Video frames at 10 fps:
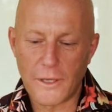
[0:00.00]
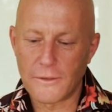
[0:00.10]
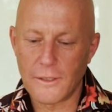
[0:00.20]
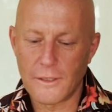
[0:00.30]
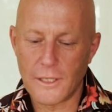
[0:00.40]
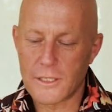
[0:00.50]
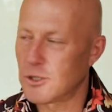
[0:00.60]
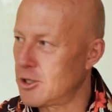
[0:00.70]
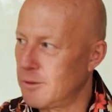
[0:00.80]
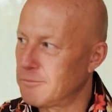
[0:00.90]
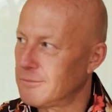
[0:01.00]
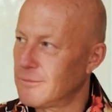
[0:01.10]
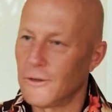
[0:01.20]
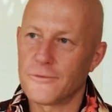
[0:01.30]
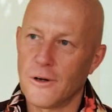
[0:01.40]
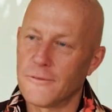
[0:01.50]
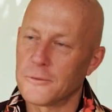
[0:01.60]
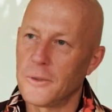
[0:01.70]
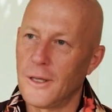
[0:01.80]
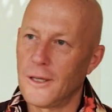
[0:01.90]
um, there's a gym not far
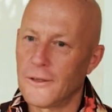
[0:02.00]
from here.